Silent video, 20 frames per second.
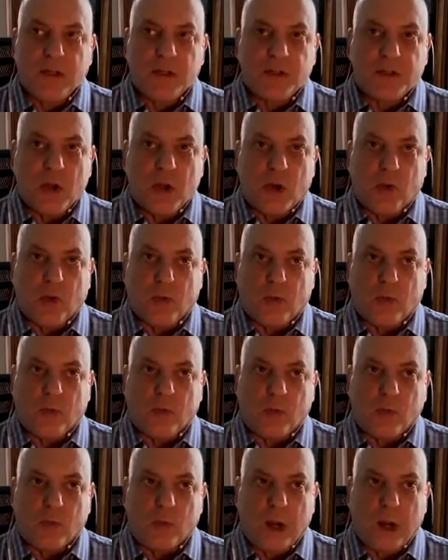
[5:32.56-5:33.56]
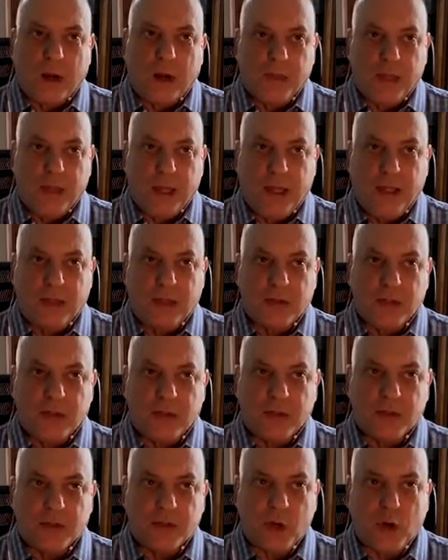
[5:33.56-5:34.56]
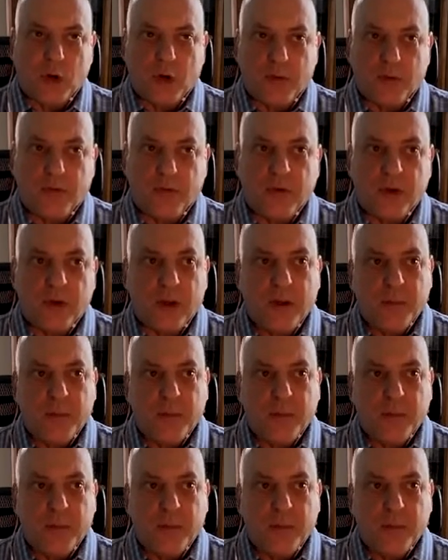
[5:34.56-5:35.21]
So while they serve